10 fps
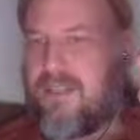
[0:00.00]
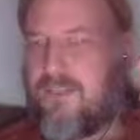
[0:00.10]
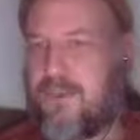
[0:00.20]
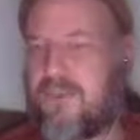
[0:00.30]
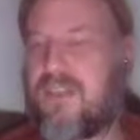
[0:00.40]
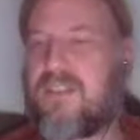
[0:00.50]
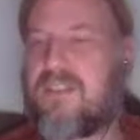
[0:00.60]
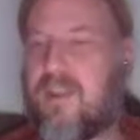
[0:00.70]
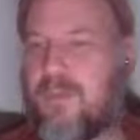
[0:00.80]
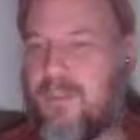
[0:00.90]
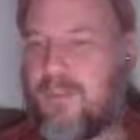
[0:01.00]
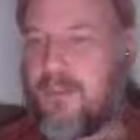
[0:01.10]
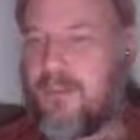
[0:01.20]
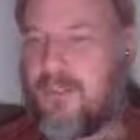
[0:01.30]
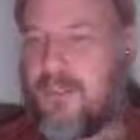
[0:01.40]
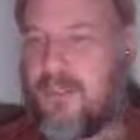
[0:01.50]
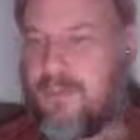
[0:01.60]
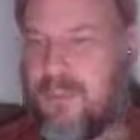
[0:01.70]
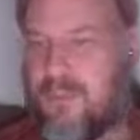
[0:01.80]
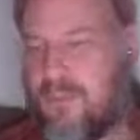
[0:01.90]
So it's not double
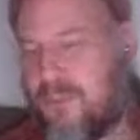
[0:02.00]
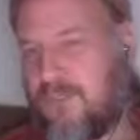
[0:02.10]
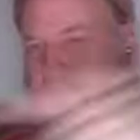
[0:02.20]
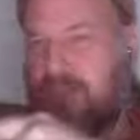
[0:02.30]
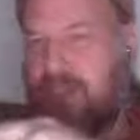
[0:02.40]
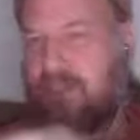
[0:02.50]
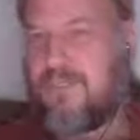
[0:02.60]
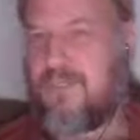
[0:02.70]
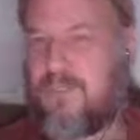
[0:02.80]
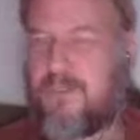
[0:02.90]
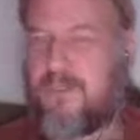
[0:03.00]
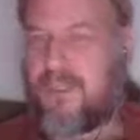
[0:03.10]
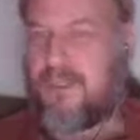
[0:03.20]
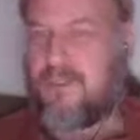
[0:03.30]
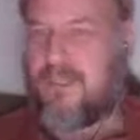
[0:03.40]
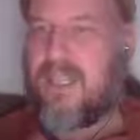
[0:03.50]
dissociative, it's just single dissociative.